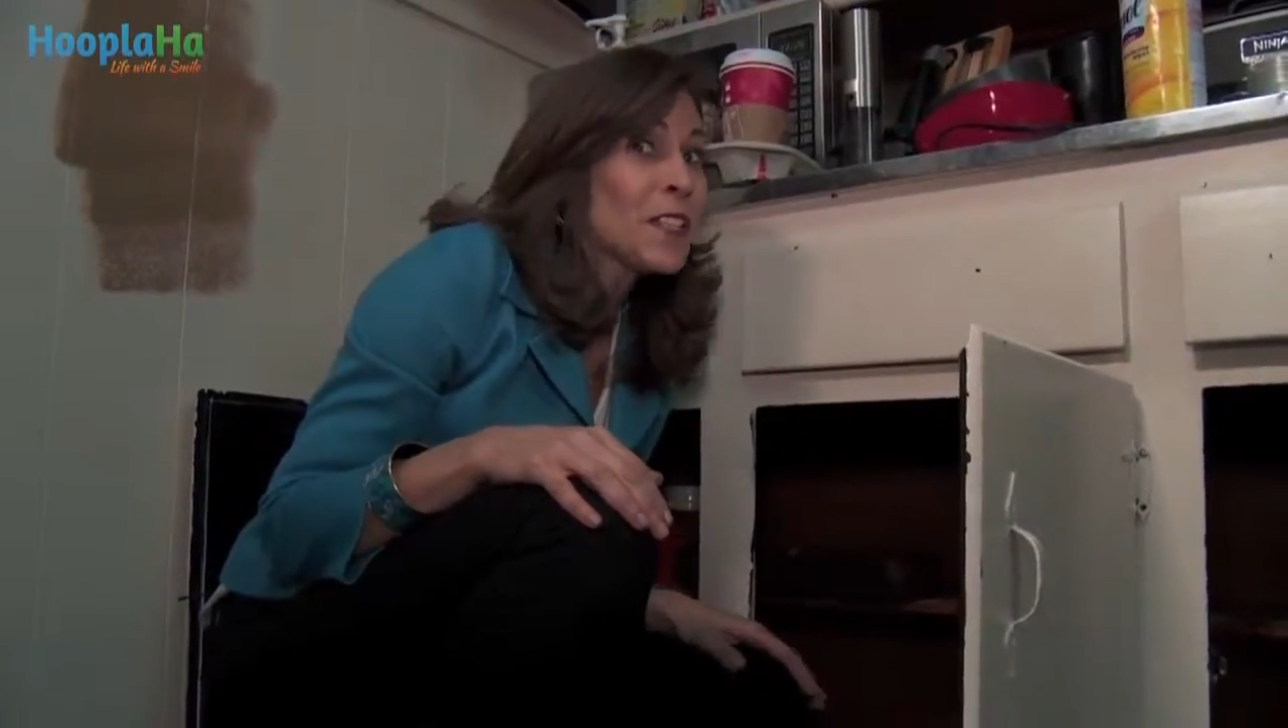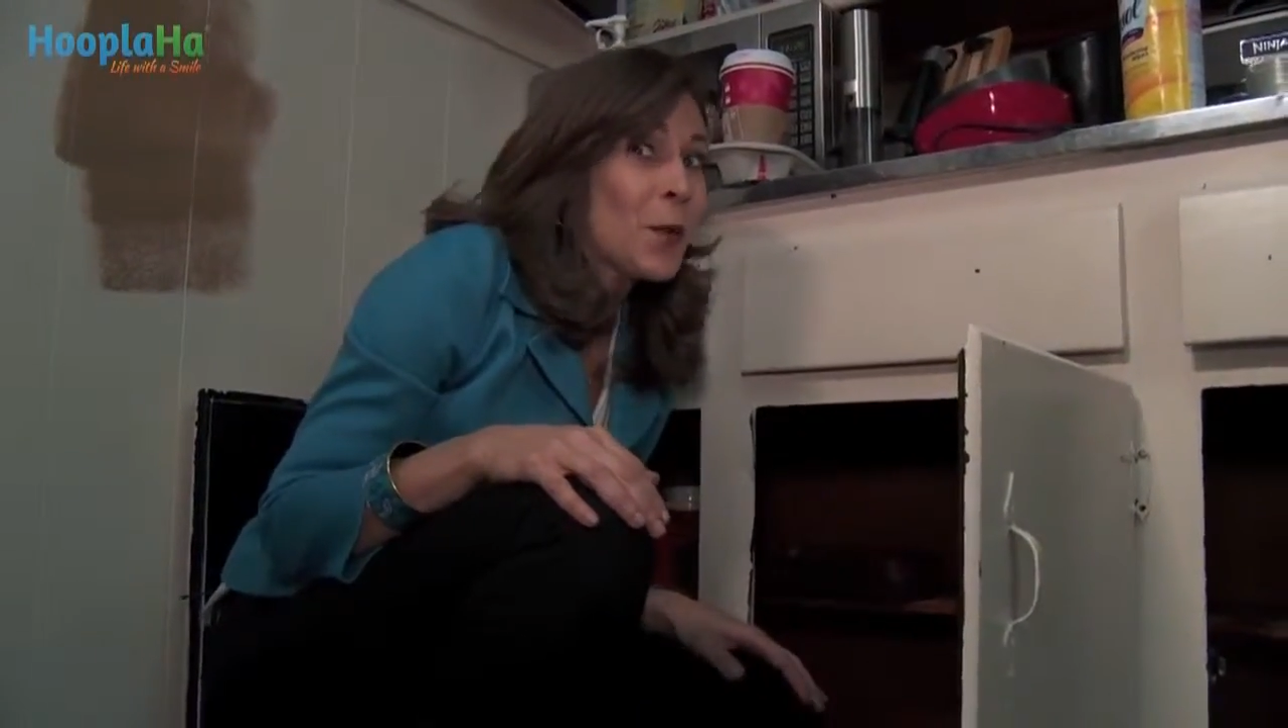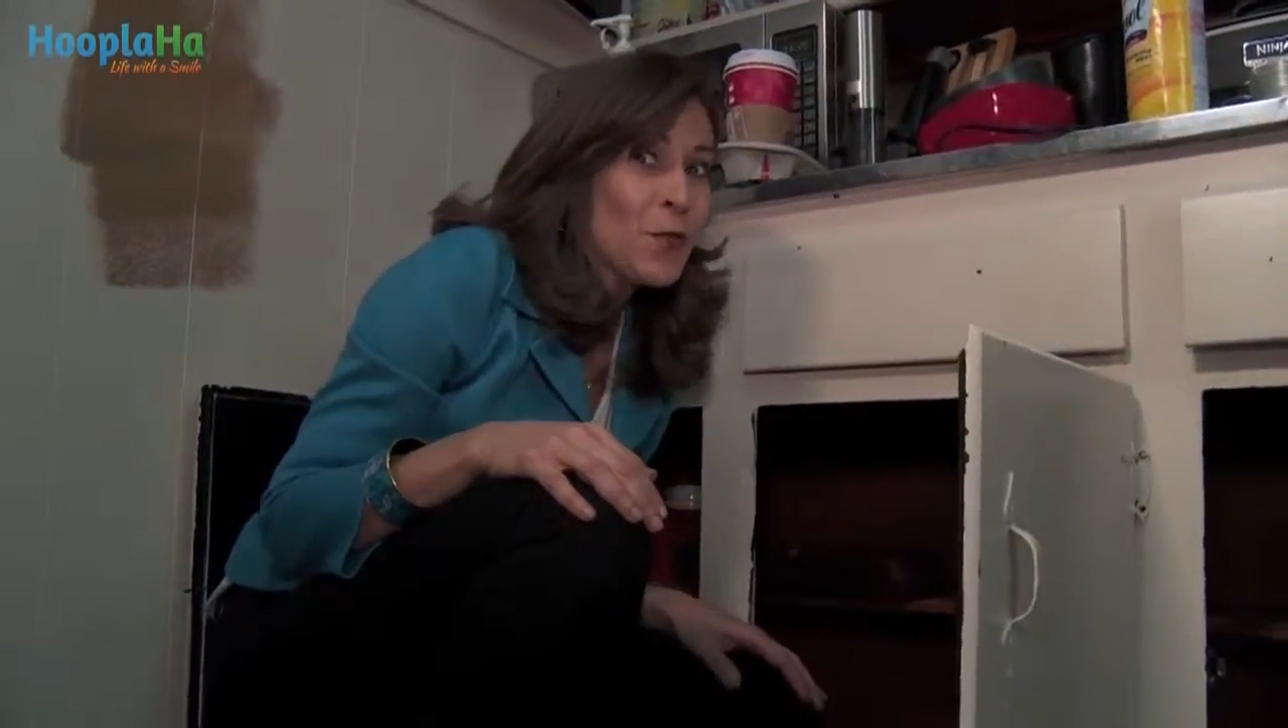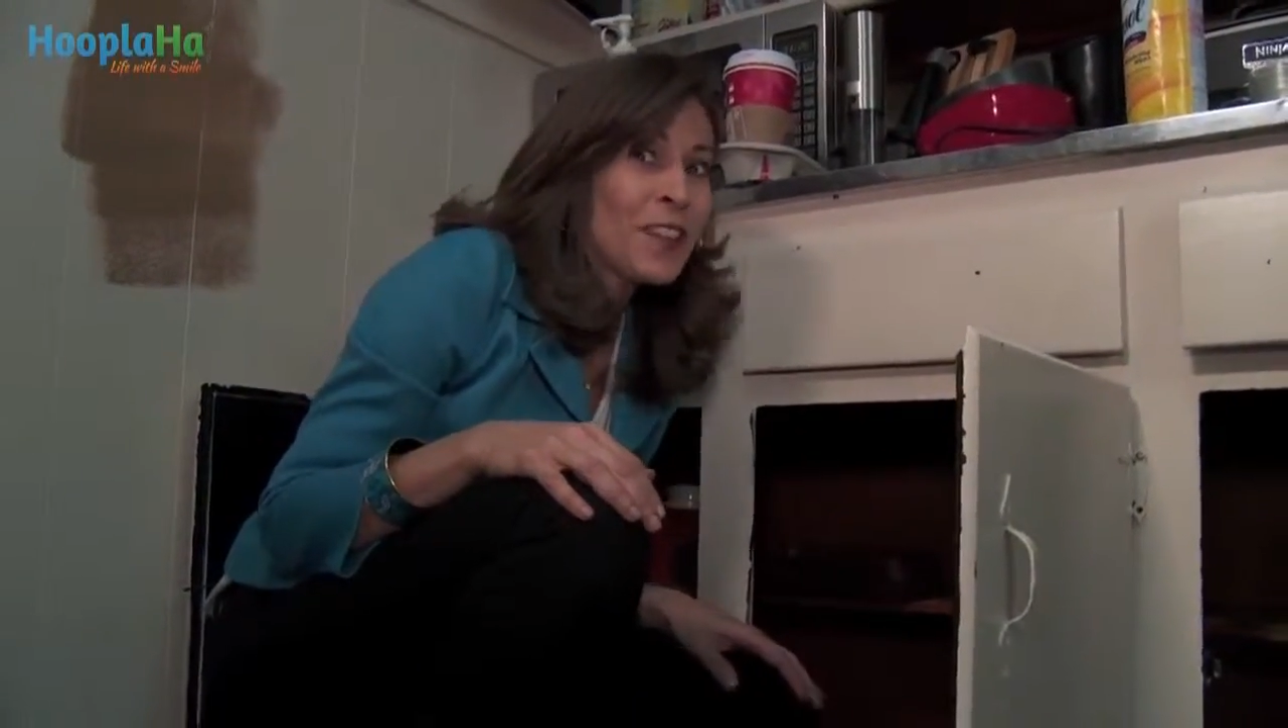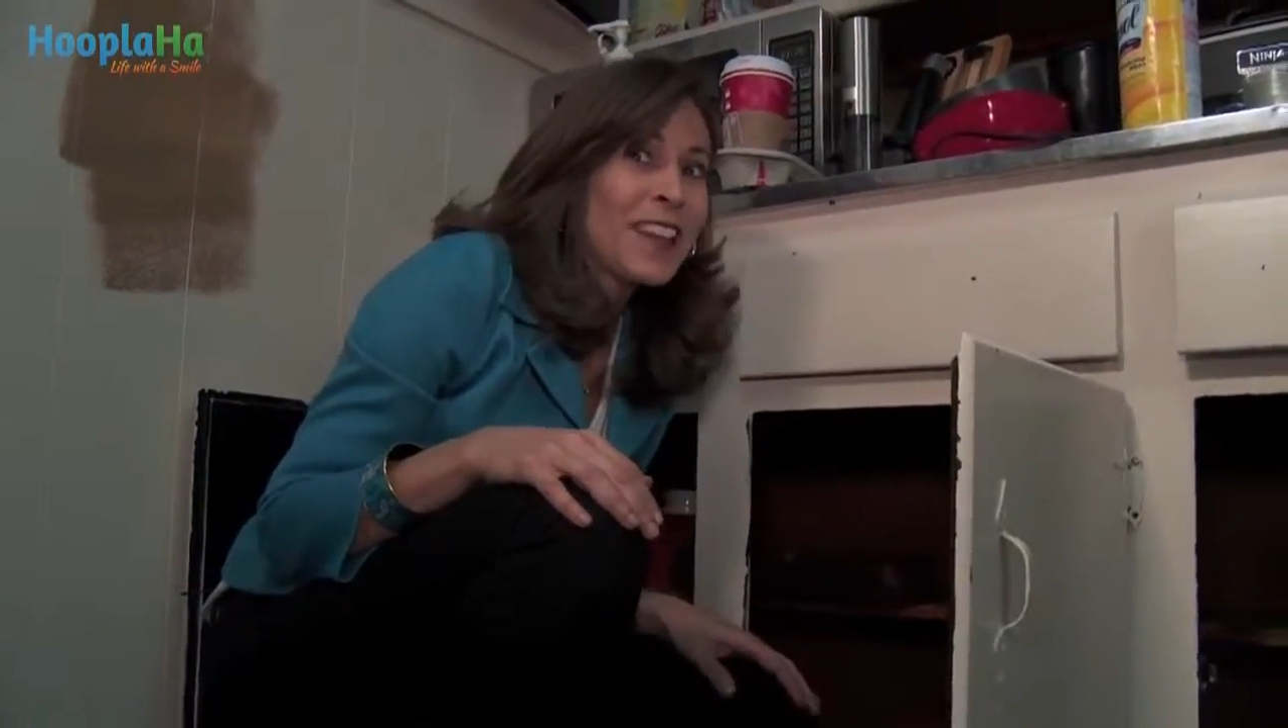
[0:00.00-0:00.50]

and I'm really